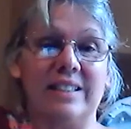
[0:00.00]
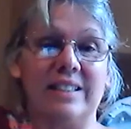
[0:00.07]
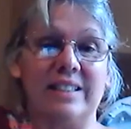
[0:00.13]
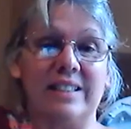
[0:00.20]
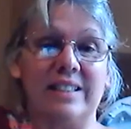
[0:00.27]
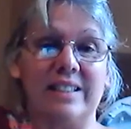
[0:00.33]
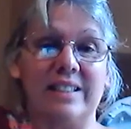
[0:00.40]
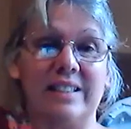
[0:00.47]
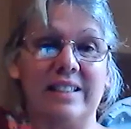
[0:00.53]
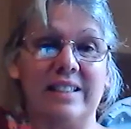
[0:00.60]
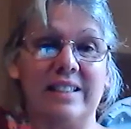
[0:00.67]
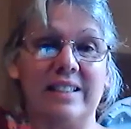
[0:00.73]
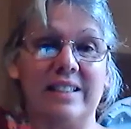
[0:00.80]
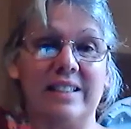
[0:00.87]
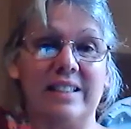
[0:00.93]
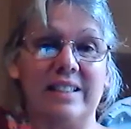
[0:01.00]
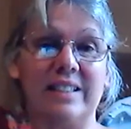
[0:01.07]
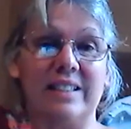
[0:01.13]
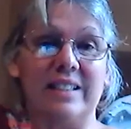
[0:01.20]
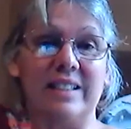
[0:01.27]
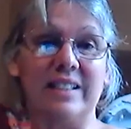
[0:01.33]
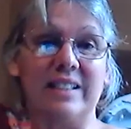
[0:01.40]

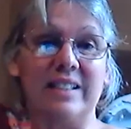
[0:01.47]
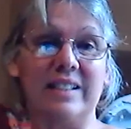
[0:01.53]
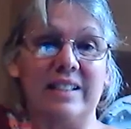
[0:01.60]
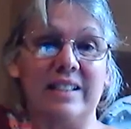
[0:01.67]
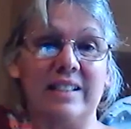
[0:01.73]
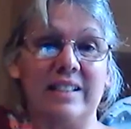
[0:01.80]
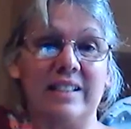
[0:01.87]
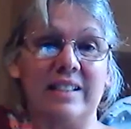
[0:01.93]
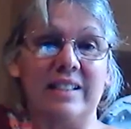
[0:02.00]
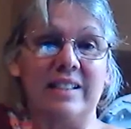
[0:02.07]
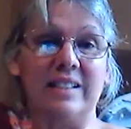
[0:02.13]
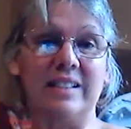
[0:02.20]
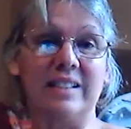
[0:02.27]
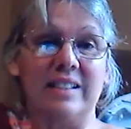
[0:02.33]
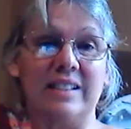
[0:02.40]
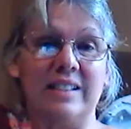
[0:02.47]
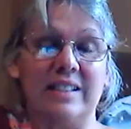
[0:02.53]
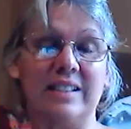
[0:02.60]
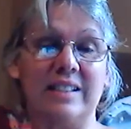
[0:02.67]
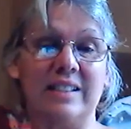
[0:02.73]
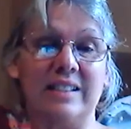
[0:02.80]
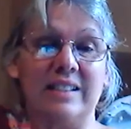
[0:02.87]

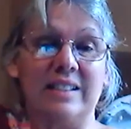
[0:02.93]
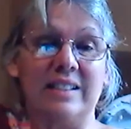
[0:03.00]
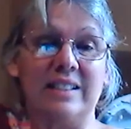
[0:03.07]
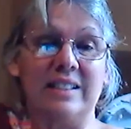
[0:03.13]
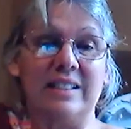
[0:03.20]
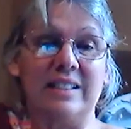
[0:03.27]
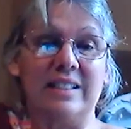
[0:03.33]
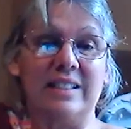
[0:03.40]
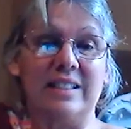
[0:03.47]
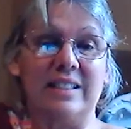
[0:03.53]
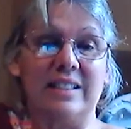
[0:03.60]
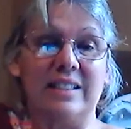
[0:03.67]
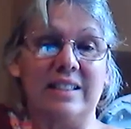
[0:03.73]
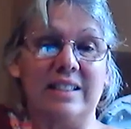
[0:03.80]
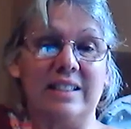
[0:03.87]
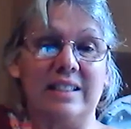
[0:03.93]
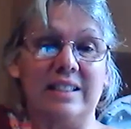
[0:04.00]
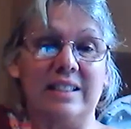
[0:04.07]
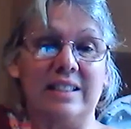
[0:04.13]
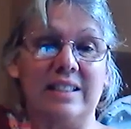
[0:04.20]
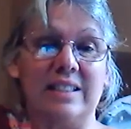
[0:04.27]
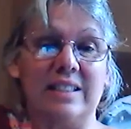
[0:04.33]

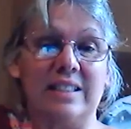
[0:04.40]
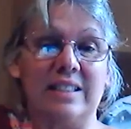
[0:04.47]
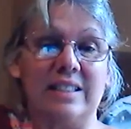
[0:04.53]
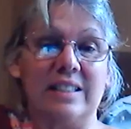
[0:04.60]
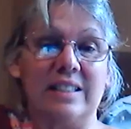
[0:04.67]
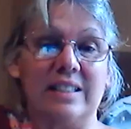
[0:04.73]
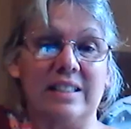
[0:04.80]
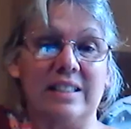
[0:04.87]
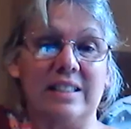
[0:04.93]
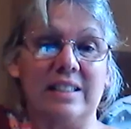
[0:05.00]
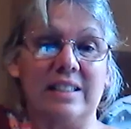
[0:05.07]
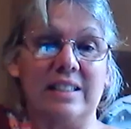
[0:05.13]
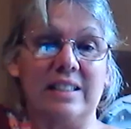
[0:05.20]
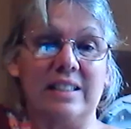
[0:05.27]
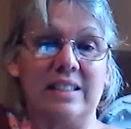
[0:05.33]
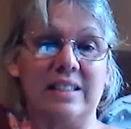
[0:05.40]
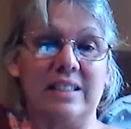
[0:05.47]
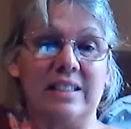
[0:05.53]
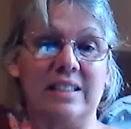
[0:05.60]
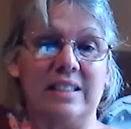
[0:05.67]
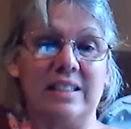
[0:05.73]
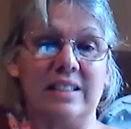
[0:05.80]

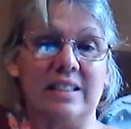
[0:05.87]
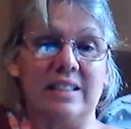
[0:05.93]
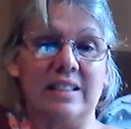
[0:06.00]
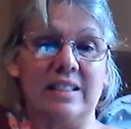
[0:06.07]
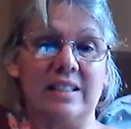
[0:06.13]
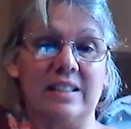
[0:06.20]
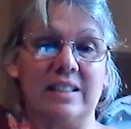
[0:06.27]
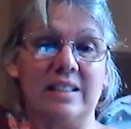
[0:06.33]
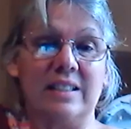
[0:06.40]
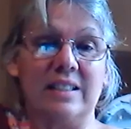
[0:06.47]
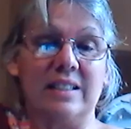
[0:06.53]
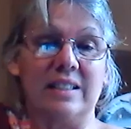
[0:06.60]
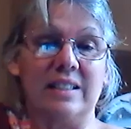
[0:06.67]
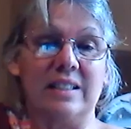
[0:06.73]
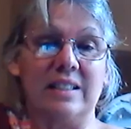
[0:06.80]
No words are spoken by the person on screen.